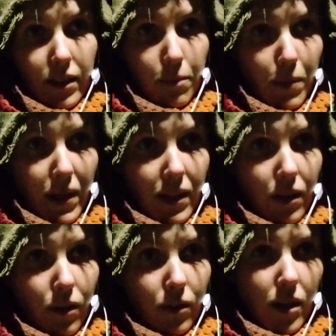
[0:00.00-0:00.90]

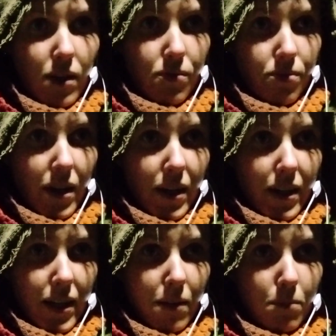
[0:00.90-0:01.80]
depending on if I
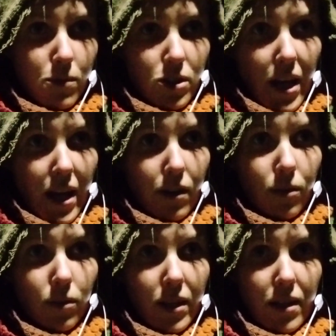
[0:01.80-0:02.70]
am there
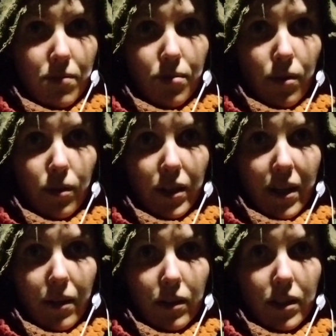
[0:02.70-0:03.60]
only for
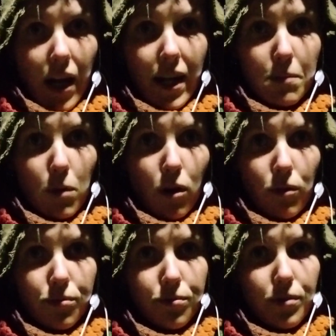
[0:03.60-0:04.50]
the time
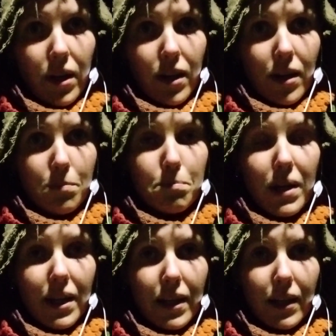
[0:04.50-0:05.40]
of
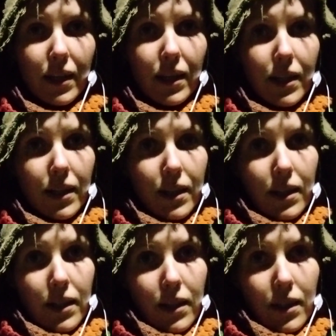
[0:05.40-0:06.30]
being
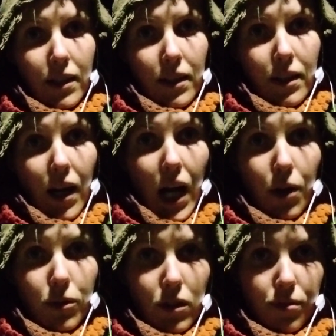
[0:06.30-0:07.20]

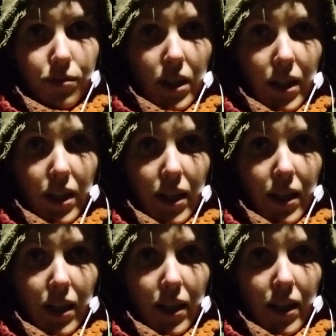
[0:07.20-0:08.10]
out of
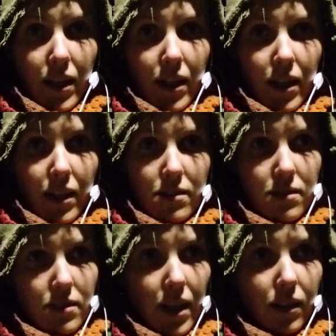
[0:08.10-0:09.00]
the
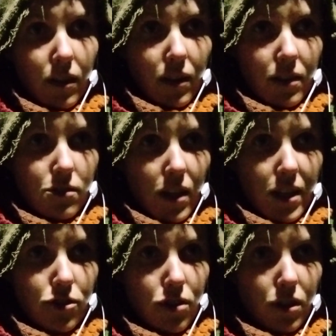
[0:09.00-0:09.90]
Statoil
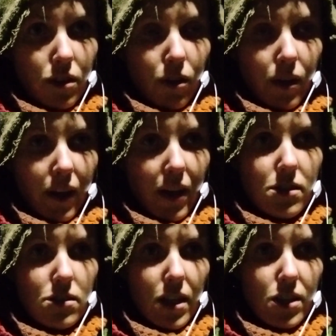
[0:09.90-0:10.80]
station or a
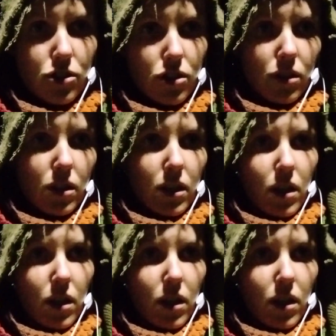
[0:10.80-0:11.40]
gas station,